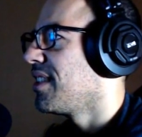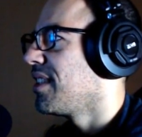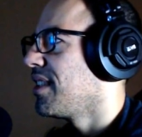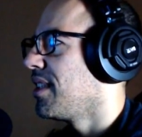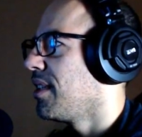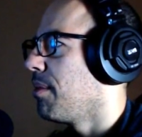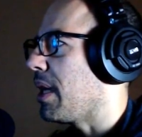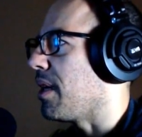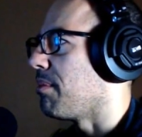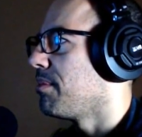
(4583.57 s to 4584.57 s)

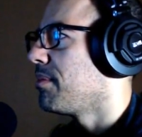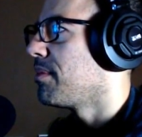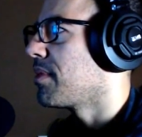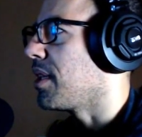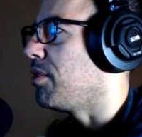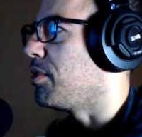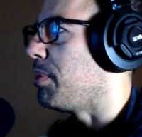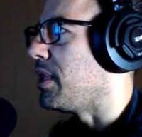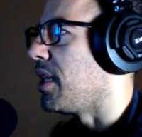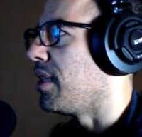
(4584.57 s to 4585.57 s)
Bam. Okay, you should
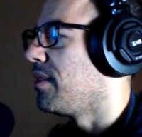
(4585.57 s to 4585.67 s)
be dead.